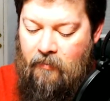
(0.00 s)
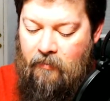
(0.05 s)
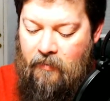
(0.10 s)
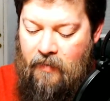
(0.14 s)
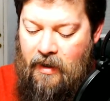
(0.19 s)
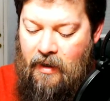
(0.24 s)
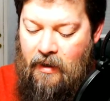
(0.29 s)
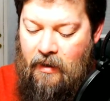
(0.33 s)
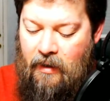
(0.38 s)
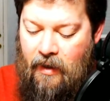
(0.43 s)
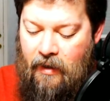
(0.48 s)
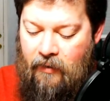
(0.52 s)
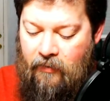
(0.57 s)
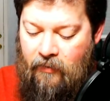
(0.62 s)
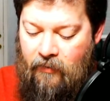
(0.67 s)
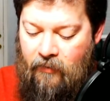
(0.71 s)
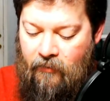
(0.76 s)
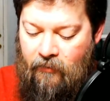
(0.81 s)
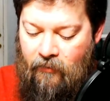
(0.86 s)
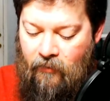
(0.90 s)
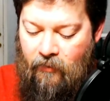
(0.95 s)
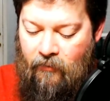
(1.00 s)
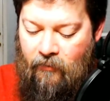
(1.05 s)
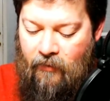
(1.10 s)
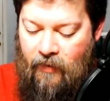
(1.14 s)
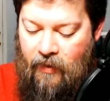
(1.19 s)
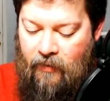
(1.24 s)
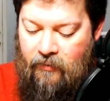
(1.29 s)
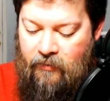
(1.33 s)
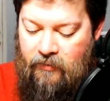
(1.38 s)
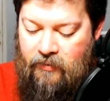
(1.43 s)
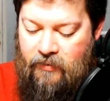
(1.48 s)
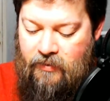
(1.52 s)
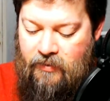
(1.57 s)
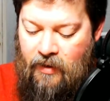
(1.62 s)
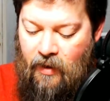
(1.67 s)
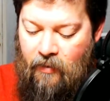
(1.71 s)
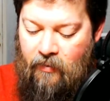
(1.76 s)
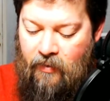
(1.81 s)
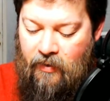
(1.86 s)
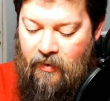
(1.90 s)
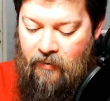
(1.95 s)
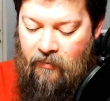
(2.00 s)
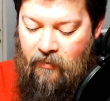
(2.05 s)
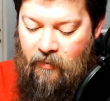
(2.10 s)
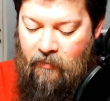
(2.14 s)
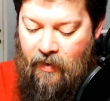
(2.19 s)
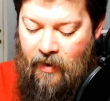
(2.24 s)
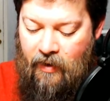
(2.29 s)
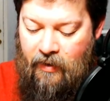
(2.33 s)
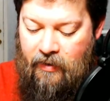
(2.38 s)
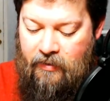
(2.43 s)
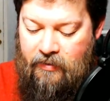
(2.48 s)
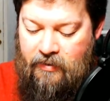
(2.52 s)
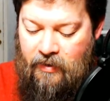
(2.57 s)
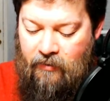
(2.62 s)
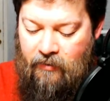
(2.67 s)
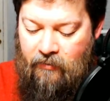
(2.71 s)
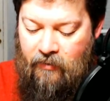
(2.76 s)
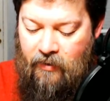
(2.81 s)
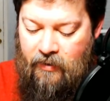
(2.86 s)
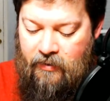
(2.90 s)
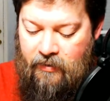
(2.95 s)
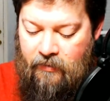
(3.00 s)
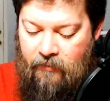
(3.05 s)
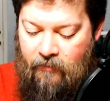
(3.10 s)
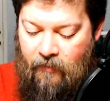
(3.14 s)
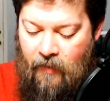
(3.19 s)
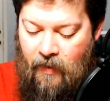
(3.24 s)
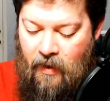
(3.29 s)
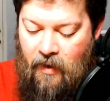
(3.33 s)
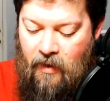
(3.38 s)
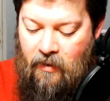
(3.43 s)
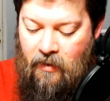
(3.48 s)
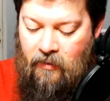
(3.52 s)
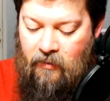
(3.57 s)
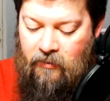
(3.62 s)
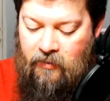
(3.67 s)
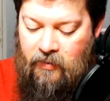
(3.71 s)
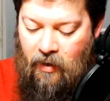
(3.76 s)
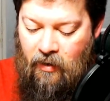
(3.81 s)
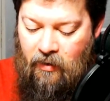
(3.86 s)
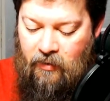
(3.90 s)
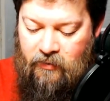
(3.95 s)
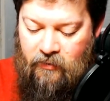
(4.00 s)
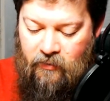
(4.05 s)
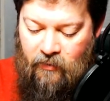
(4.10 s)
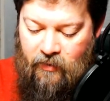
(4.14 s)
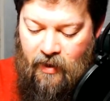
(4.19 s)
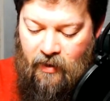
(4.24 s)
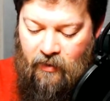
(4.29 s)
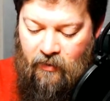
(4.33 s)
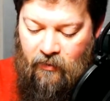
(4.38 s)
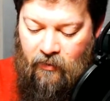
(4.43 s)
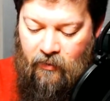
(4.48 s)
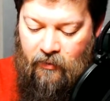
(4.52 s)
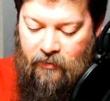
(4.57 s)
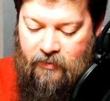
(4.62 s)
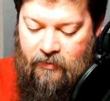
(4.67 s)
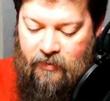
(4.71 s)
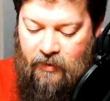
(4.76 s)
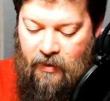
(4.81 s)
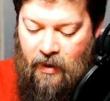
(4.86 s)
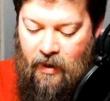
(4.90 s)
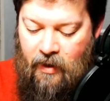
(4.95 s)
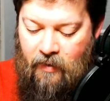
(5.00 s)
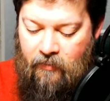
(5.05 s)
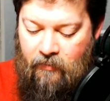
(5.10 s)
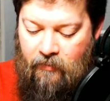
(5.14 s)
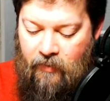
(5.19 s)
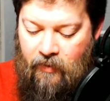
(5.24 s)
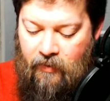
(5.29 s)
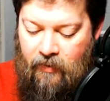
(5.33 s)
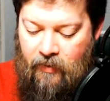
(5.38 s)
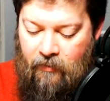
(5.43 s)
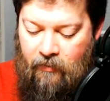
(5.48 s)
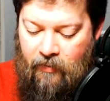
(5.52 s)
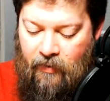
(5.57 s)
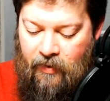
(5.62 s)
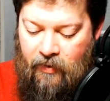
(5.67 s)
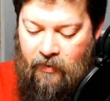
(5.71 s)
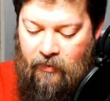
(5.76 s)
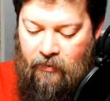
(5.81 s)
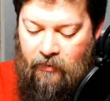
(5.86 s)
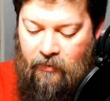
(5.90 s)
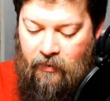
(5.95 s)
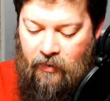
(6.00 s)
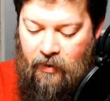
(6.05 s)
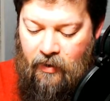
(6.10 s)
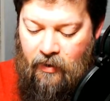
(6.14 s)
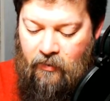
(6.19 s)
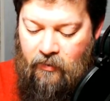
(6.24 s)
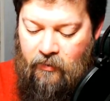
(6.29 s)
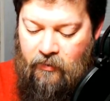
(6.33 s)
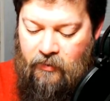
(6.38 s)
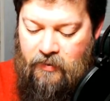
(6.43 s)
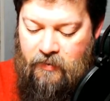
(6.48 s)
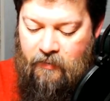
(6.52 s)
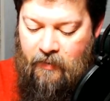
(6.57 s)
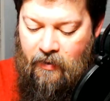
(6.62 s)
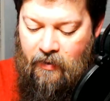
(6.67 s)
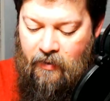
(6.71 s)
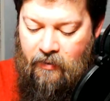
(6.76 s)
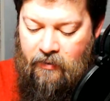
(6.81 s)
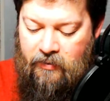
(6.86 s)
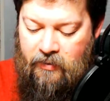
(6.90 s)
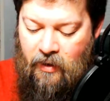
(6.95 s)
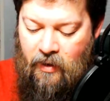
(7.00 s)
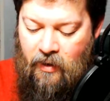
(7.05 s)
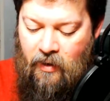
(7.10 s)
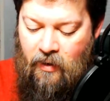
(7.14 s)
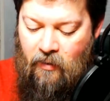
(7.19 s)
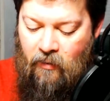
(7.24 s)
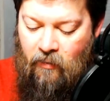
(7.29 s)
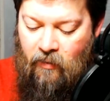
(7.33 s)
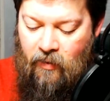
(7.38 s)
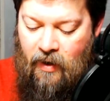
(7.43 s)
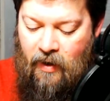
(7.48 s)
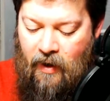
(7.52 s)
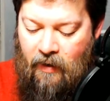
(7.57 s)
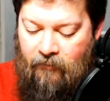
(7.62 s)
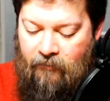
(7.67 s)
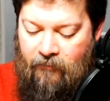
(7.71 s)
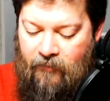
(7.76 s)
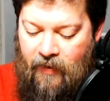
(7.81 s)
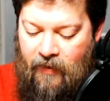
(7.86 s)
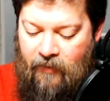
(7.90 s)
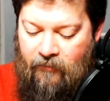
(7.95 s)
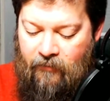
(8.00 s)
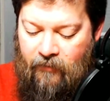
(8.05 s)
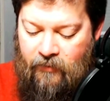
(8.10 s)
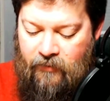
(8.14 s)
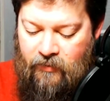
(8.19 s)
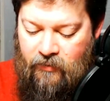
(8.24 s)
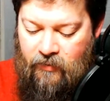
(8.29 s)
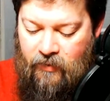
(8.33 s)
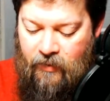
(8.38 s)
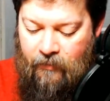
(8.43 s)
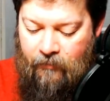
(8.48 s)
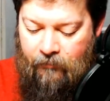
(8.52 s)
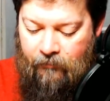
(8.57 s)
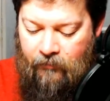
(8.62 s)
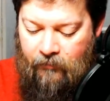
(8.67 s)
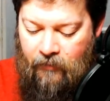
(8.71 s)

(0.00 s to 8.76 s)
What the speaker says: be like their forefathers, stubborn and rebellious generation, whose hearts were not loyal to God, whose spirits were not faithful to him.